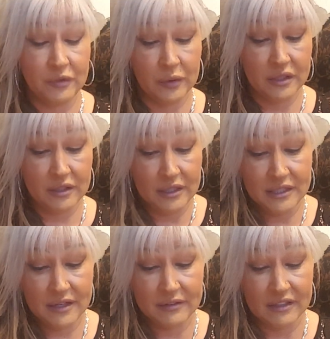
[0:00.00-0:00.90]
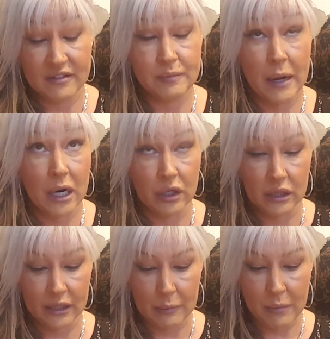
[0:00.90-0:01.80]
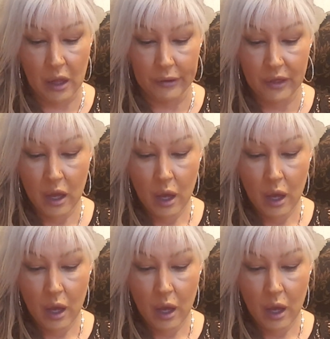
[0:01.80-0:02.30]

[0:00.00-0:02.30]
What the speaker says: so it doesn't expire in like a month.